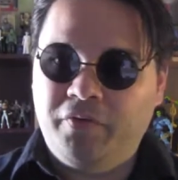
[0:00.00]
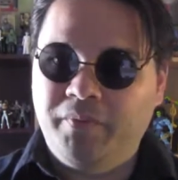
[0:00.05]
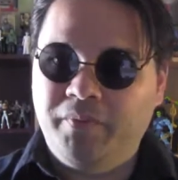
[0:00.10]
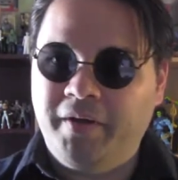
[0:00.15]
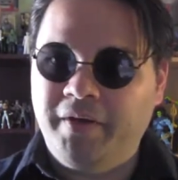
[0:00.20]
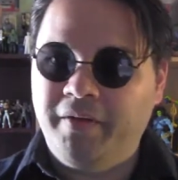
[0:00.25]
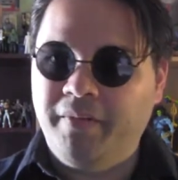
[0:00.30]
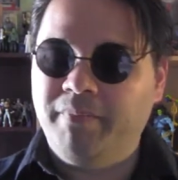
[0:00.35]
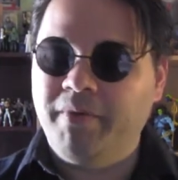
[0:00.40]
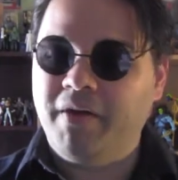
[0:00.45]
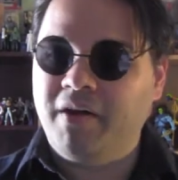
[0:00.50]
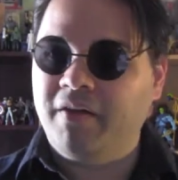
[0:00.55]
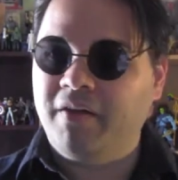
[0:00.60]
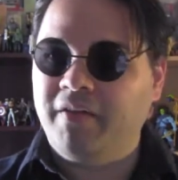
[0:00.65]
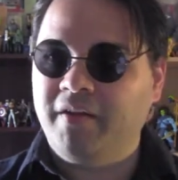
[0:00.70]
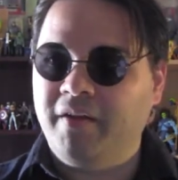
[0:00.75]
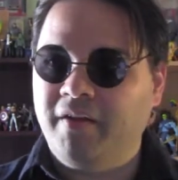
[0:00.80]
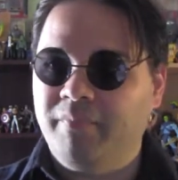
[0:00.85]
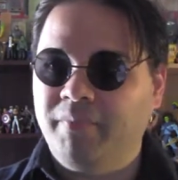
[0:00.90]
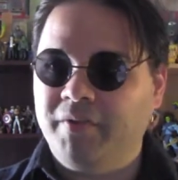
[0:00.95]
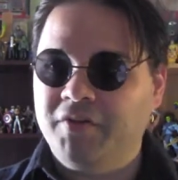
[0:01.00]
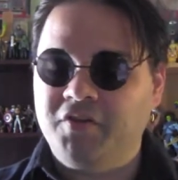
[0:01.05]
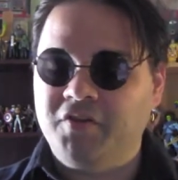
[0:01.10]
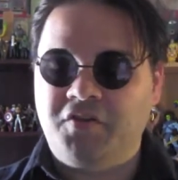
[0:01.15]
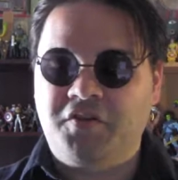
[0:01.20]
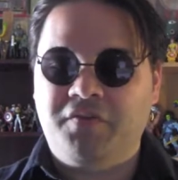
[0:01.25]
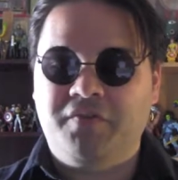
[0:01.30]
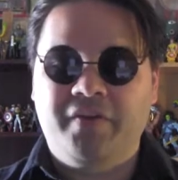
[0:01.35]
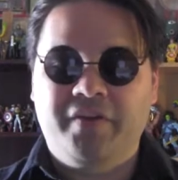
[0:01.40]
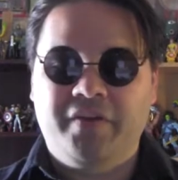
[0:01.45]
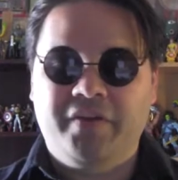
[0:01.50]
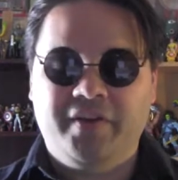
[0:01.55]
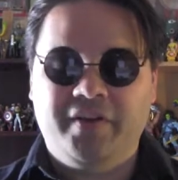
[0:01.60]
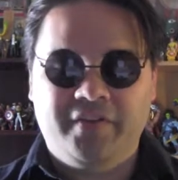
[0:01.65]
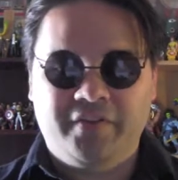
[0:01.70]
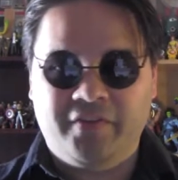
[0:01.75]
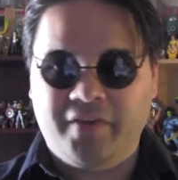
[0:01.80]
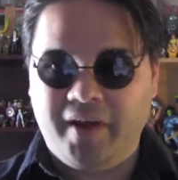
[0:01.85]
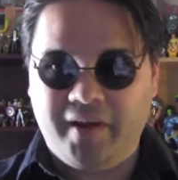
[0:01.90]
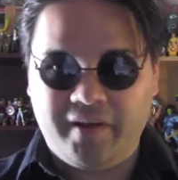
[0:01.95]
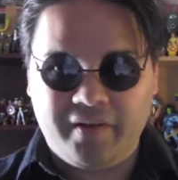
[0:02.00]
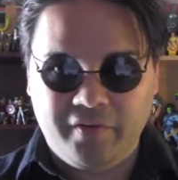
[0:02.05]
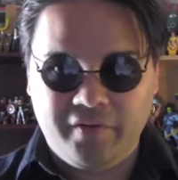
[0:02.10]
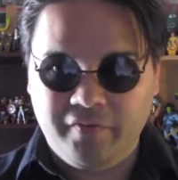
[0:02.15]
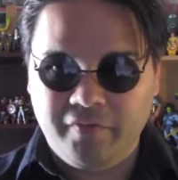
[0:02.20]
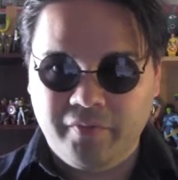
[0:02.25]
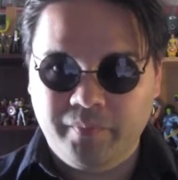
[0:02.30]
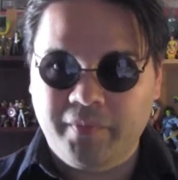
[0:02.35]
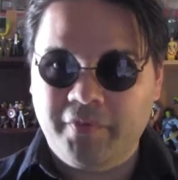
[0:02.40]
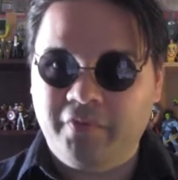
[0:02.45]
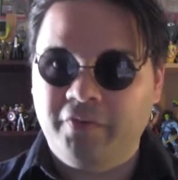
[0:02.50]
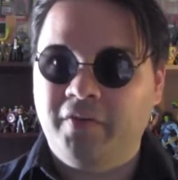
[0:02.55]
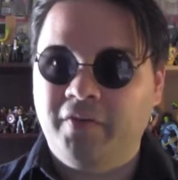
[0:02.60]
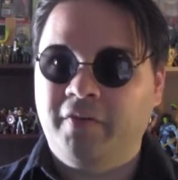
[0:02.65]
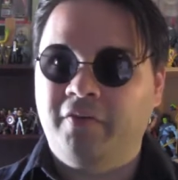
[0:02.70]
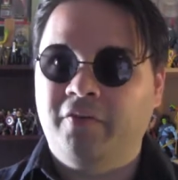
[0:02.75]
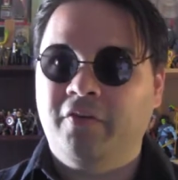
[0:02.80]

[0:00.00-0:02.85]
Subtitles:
But apparently a bunch of civilians got killed from this thing,